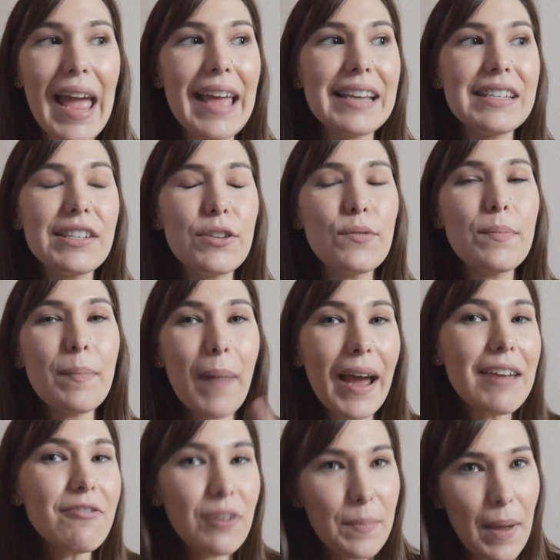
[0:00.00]
and you
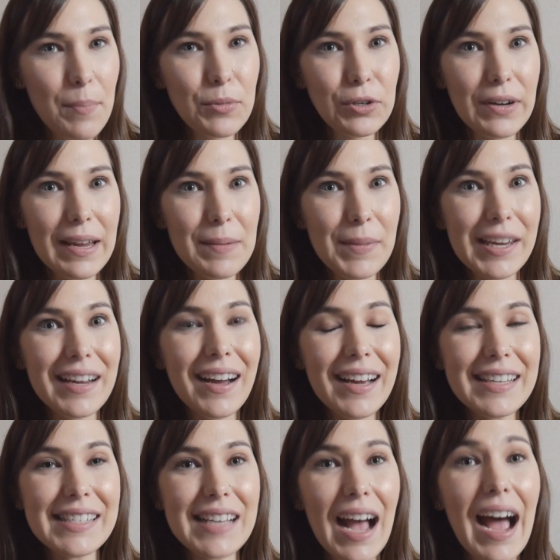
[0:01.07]
might remember it
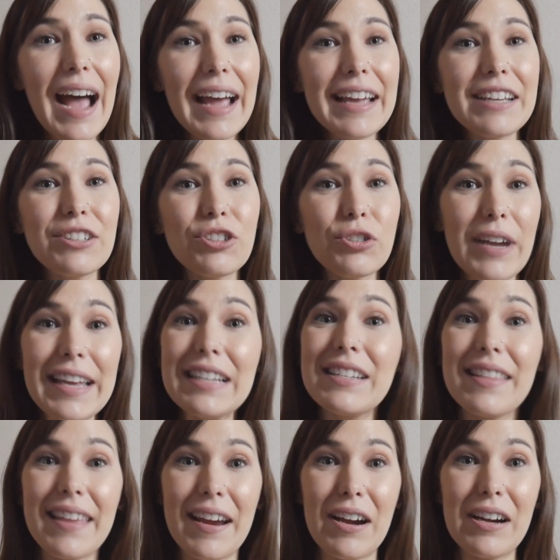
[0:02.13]
because I
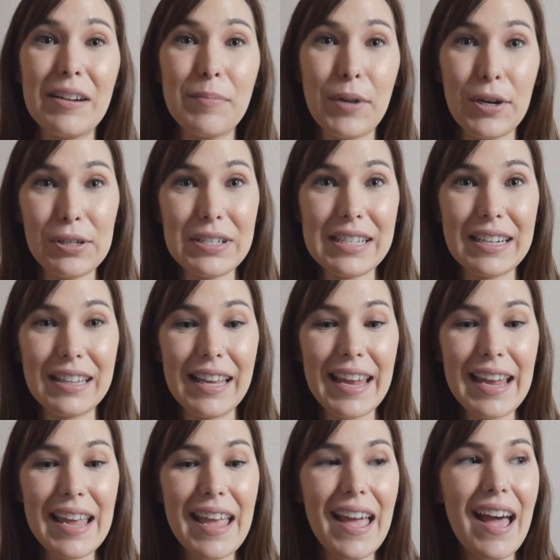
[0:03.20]
trained there
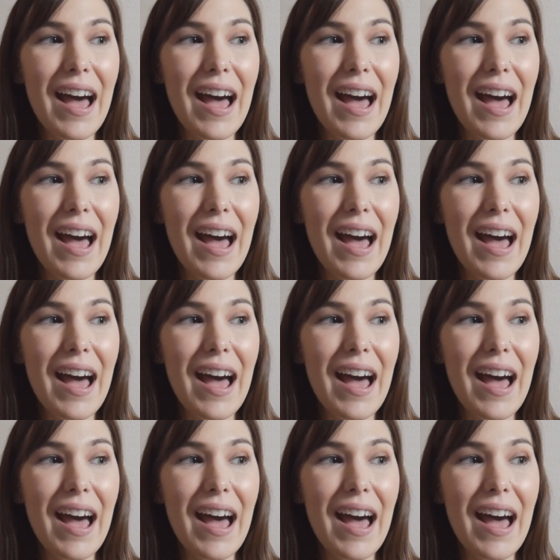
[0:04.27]
personally.